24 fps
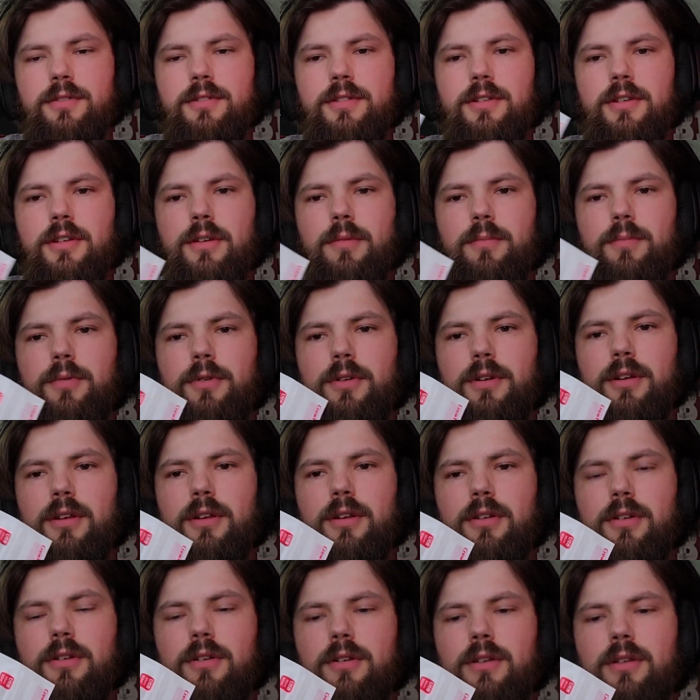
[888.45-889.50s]
so you can put it
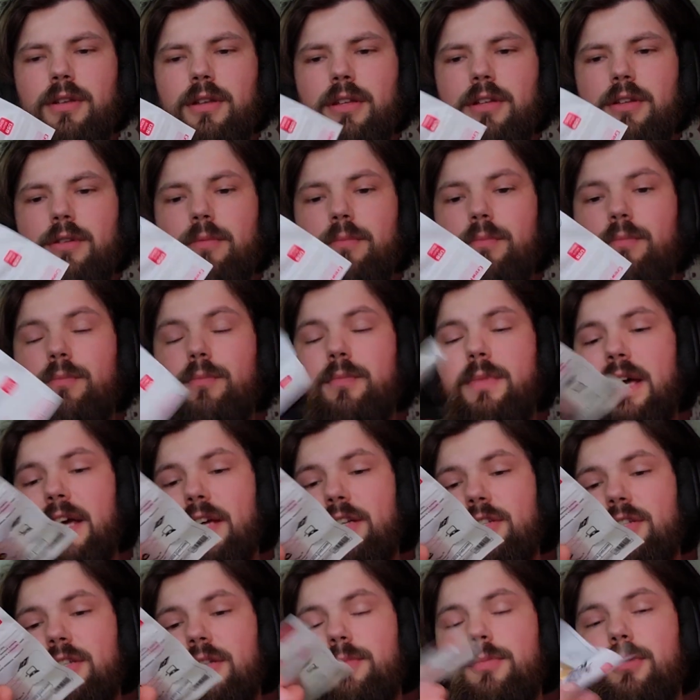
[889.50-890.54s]
on your, and
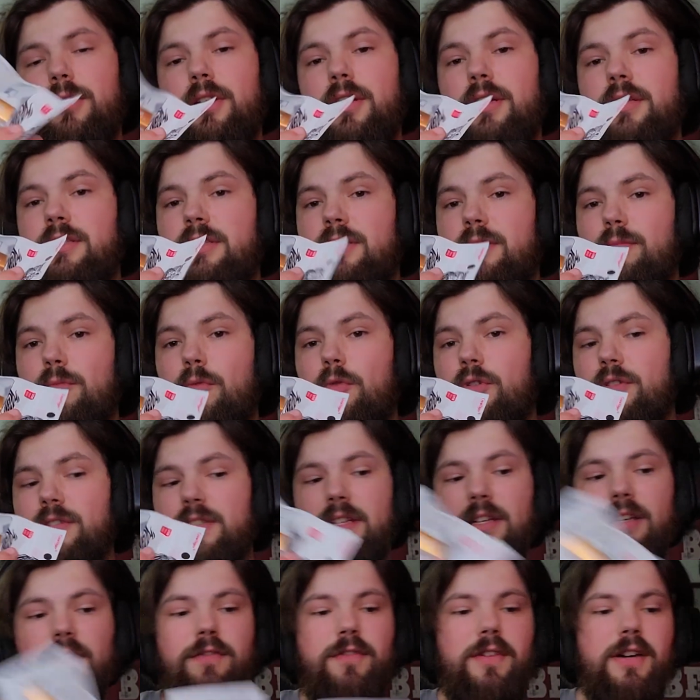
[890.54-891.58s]
actually put on some more
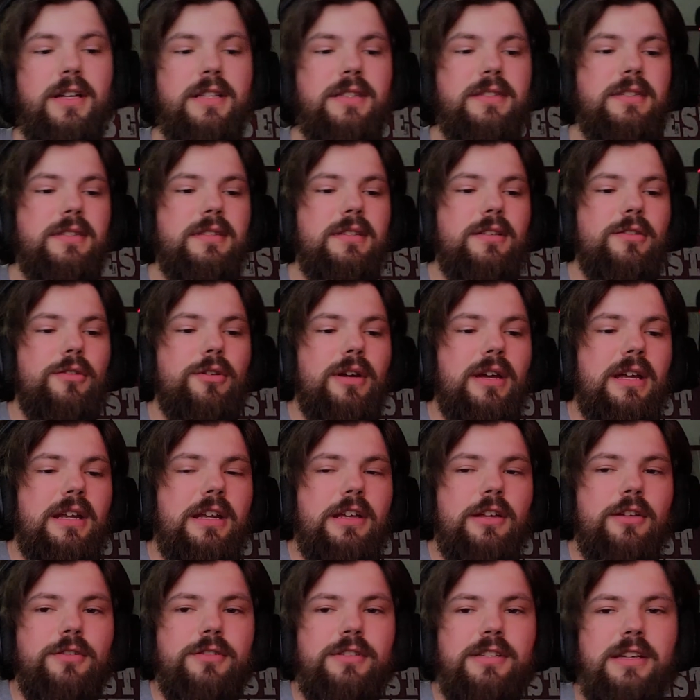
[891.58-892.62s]
sound fonts, or
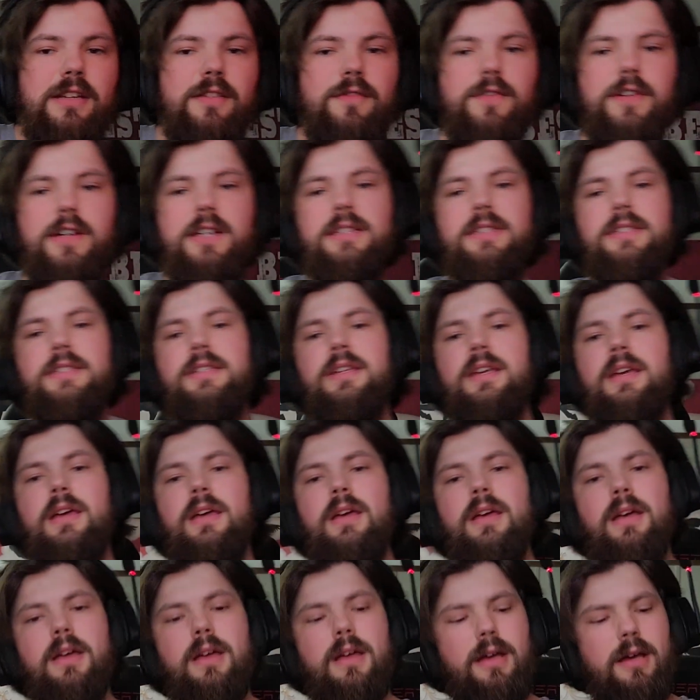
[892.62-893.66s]
edit your sound fonts.
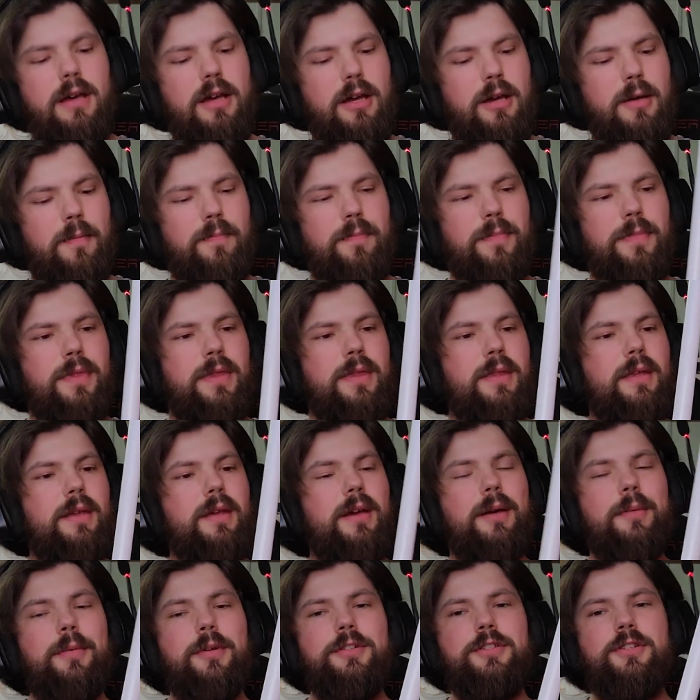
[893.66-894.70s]

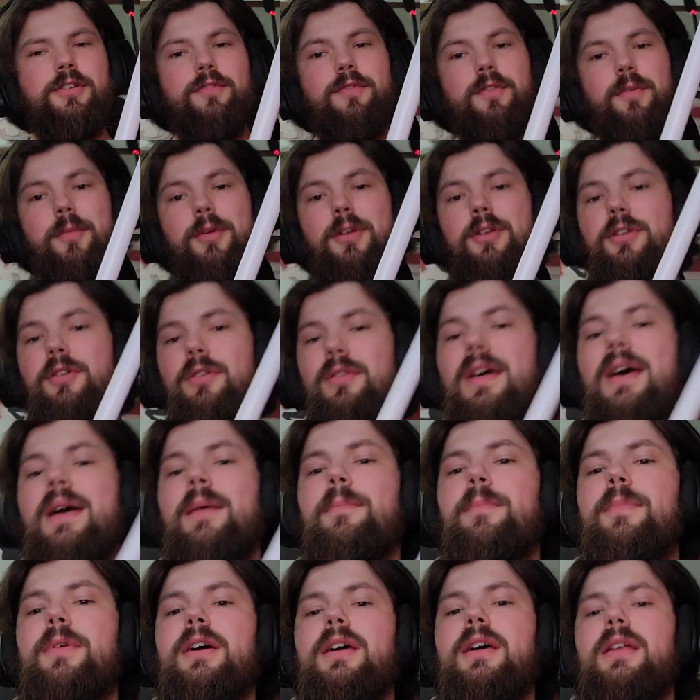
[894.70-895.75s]
I'm not sure if I'm going to do
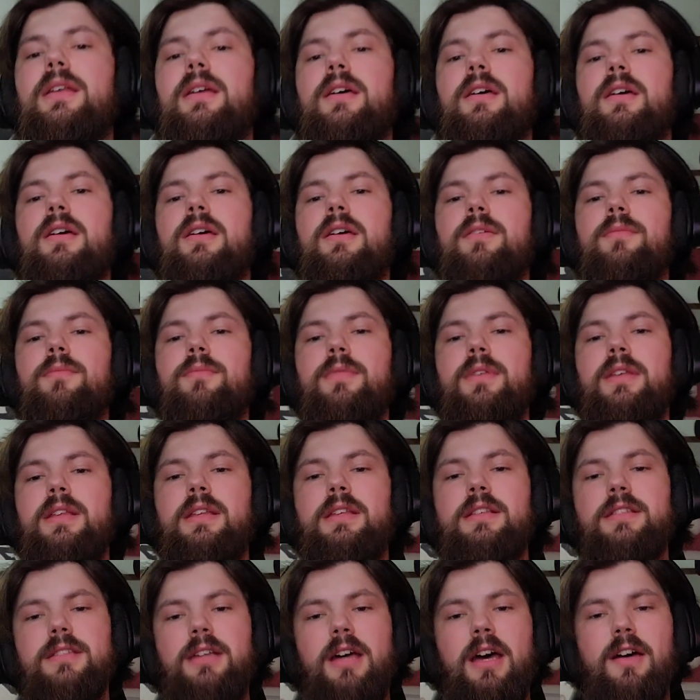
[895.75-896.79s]
that, but it
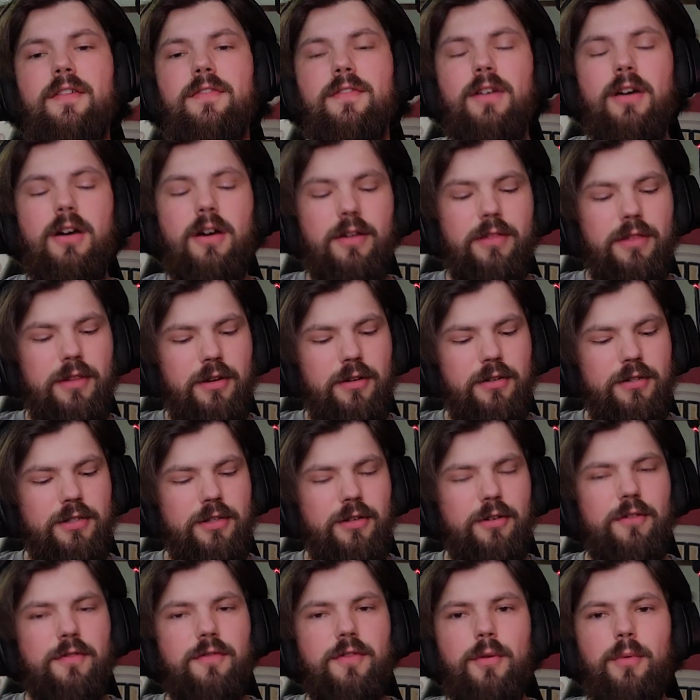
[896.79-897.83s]
is off on there.
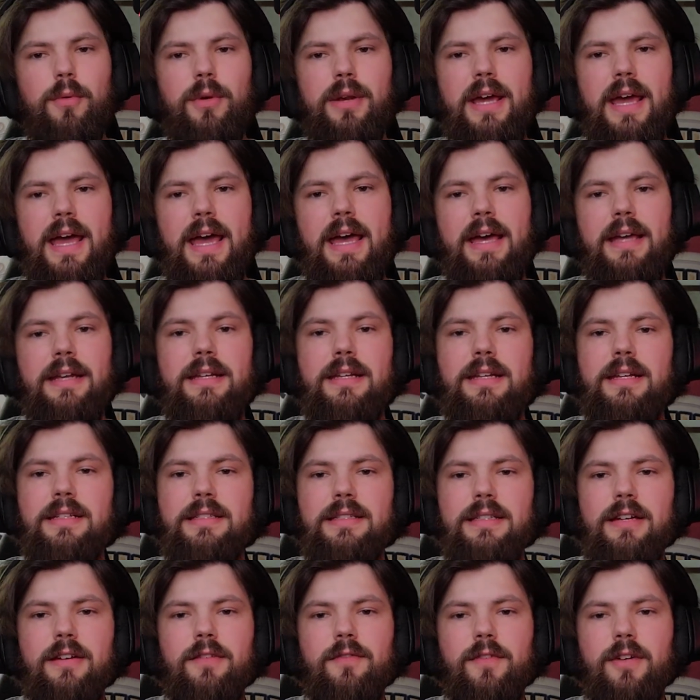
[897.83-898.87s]
So if you want to add any
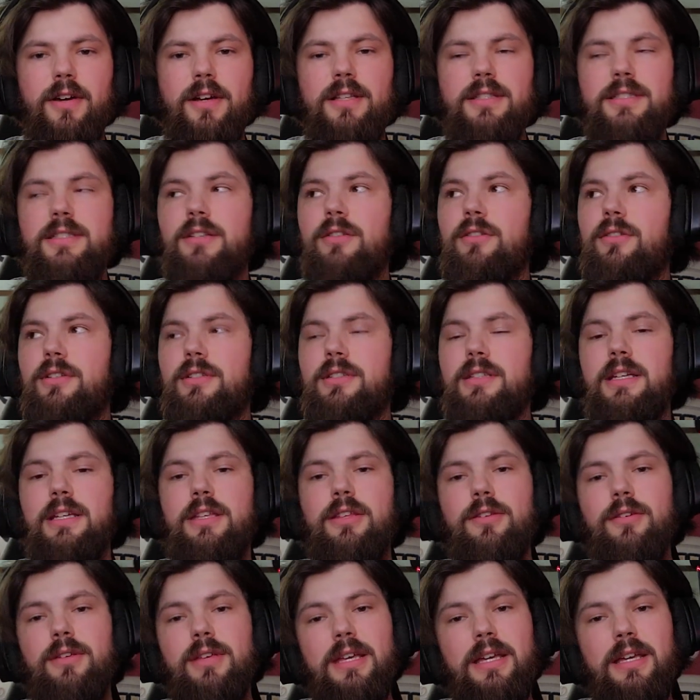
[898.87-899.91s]
sound fonts, it looks
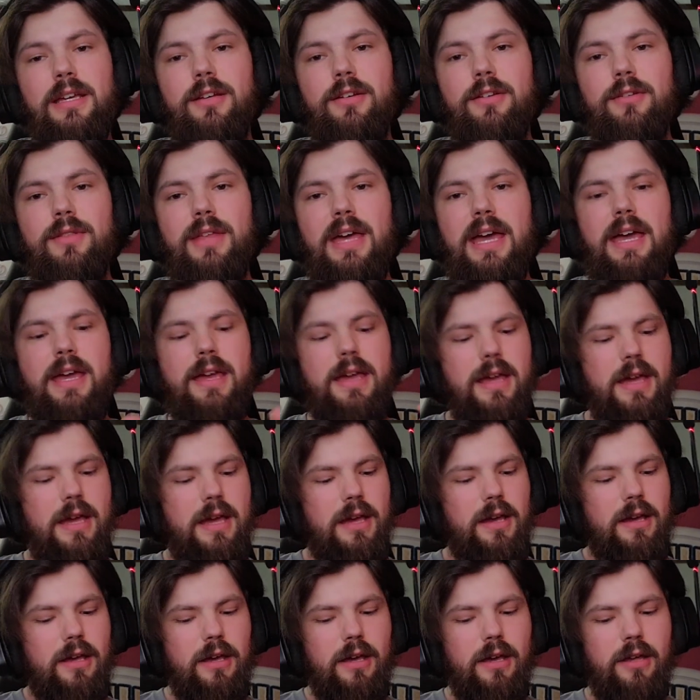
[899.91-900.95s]
like you can do that.
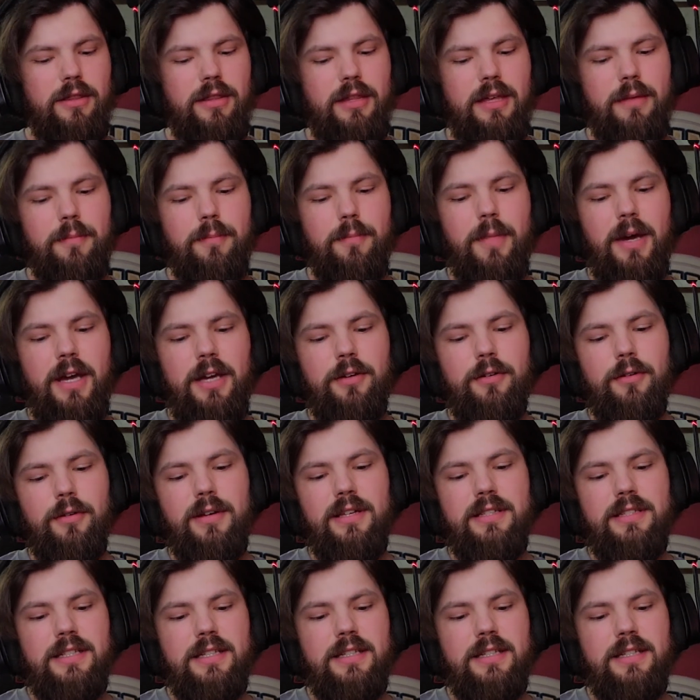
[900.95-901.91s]
The micro